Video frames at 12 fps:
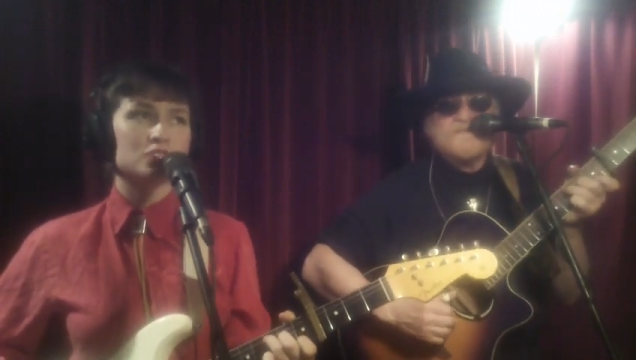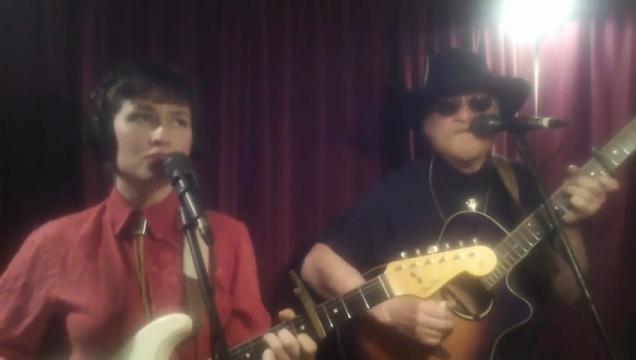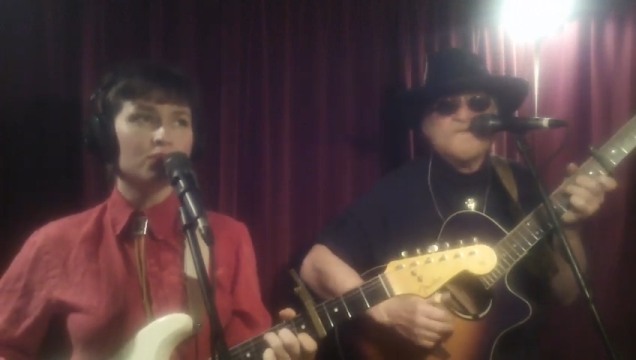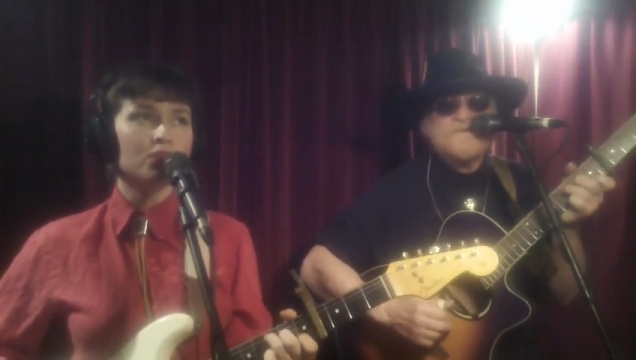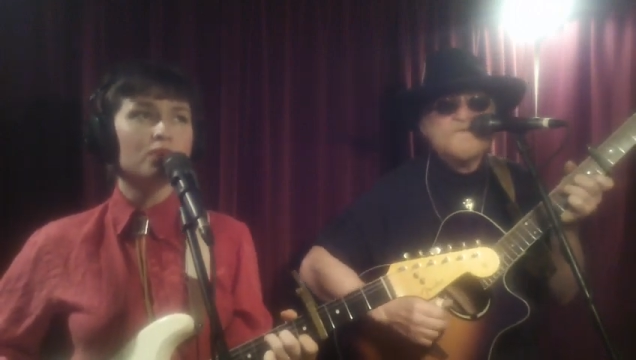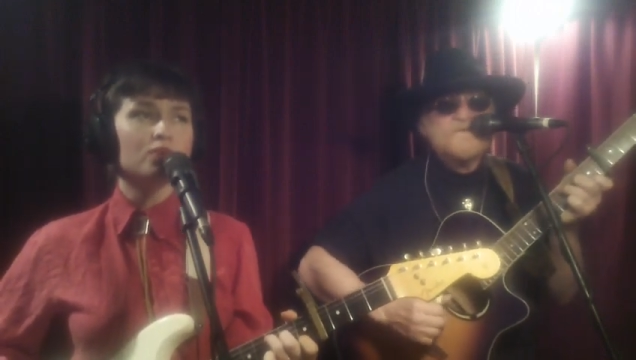
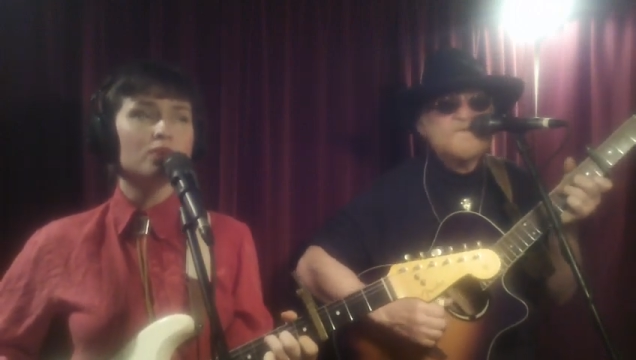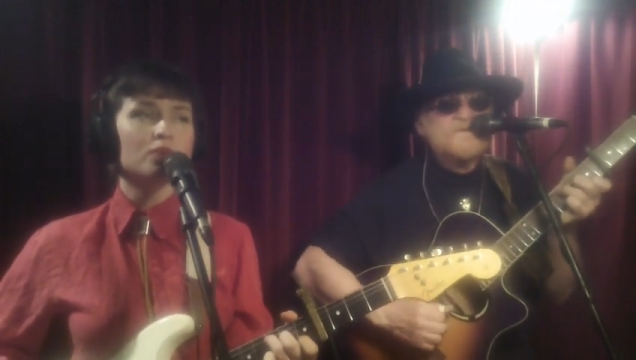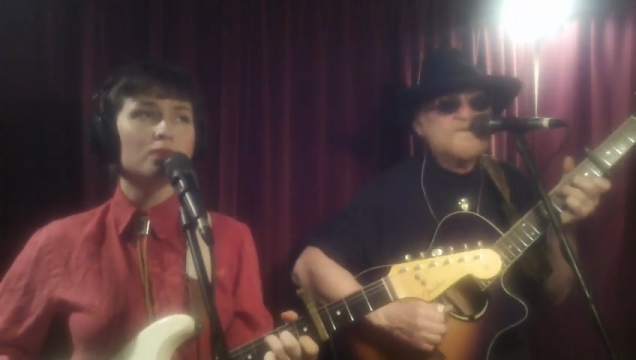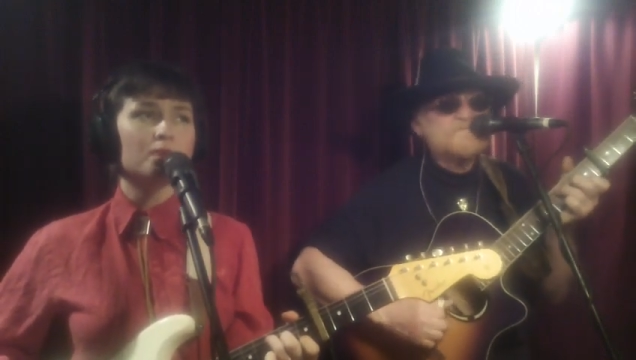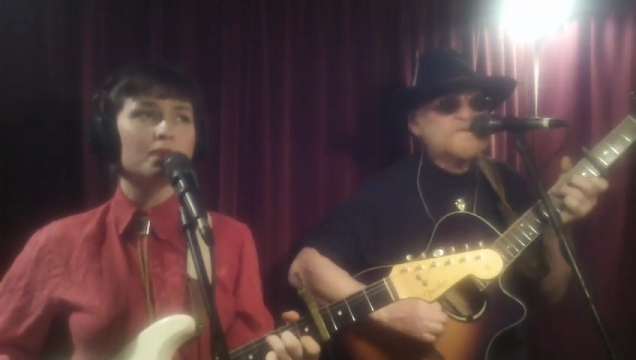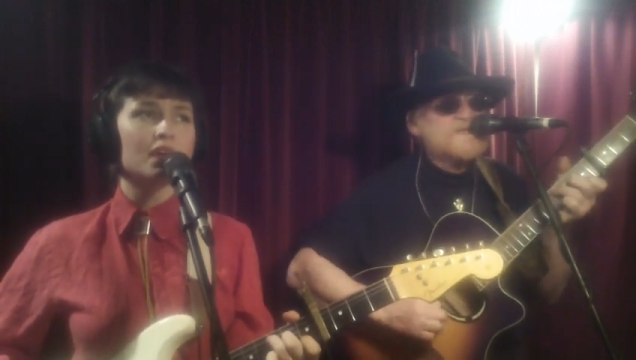
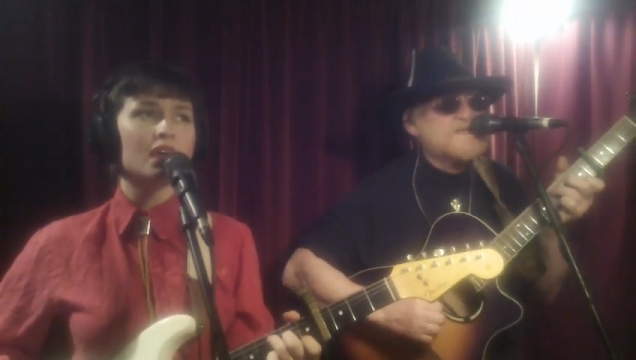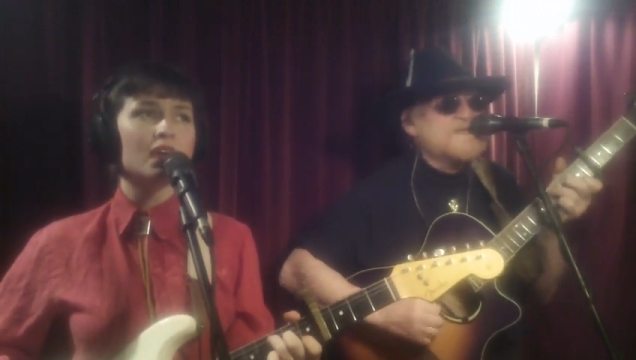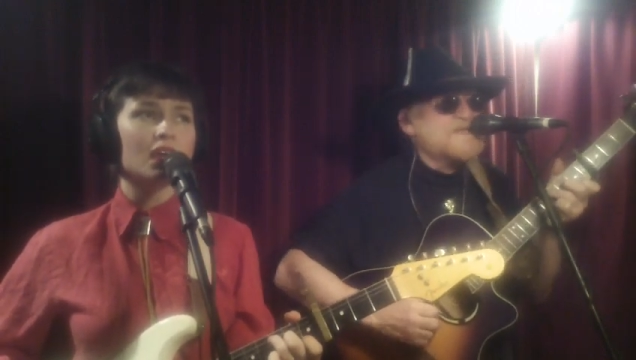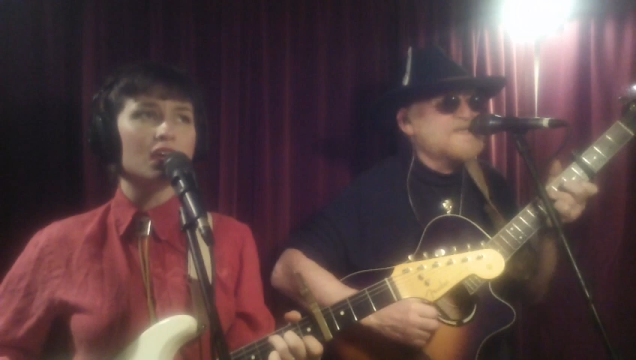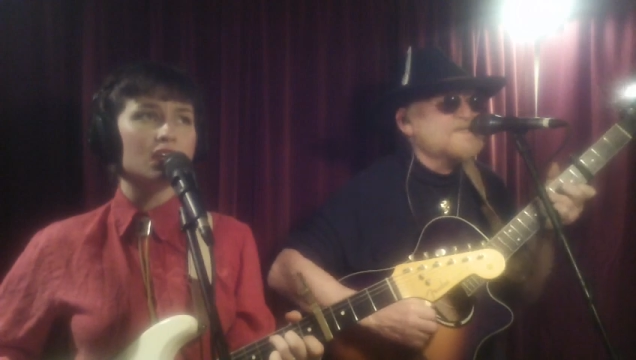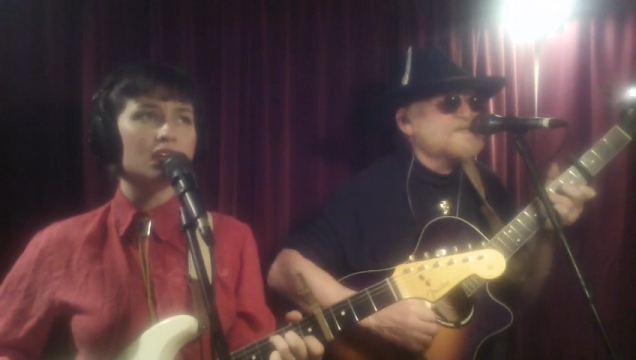to
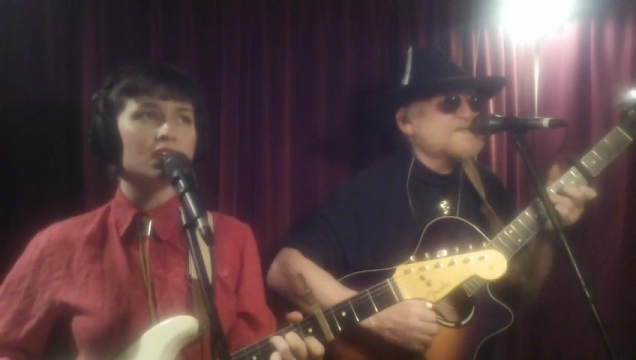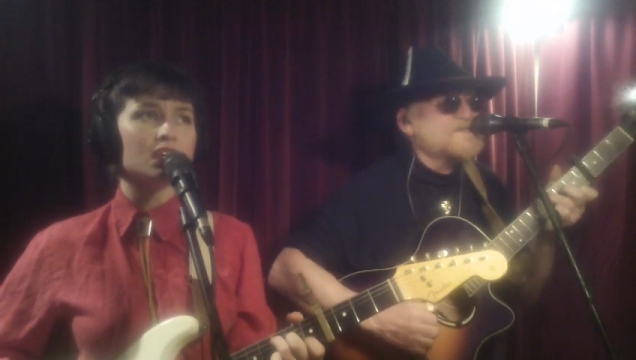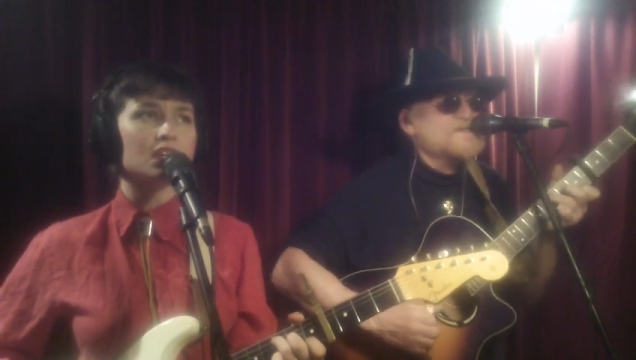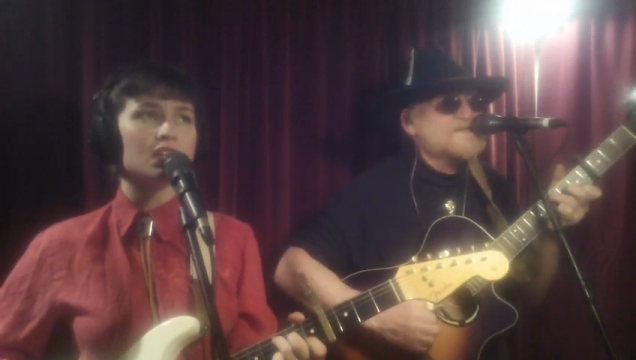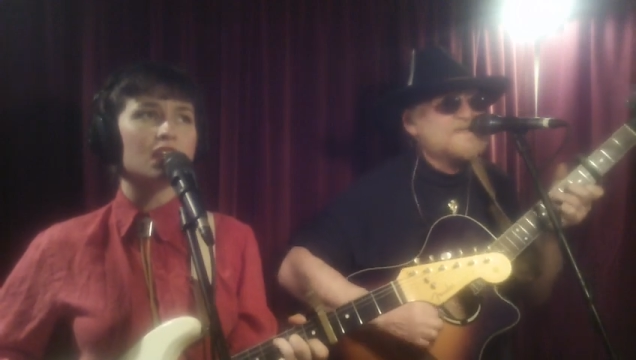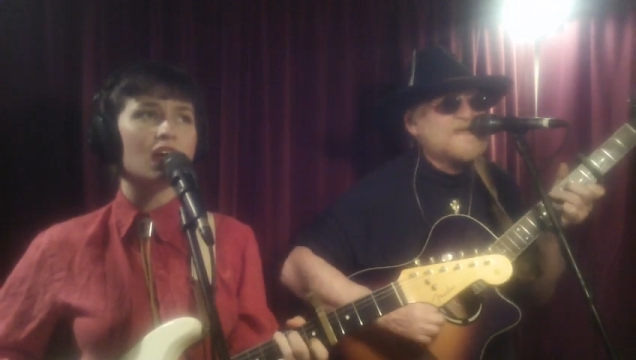pina
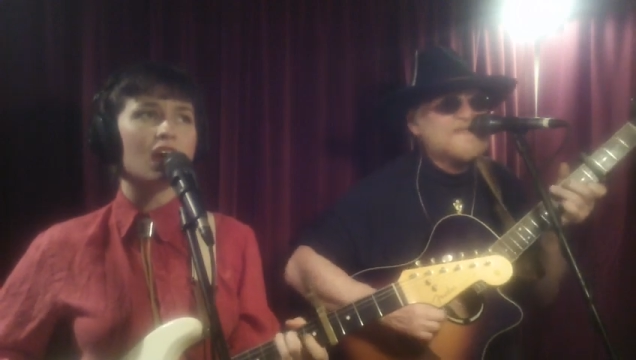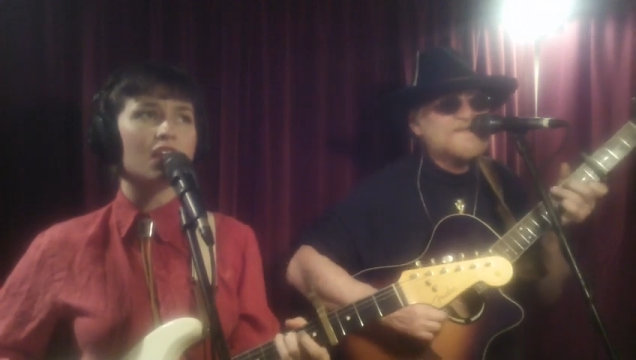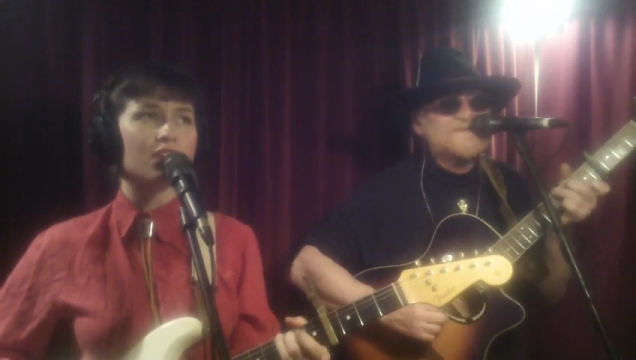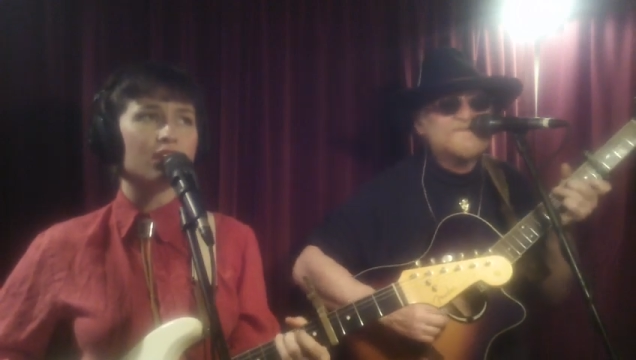Colada,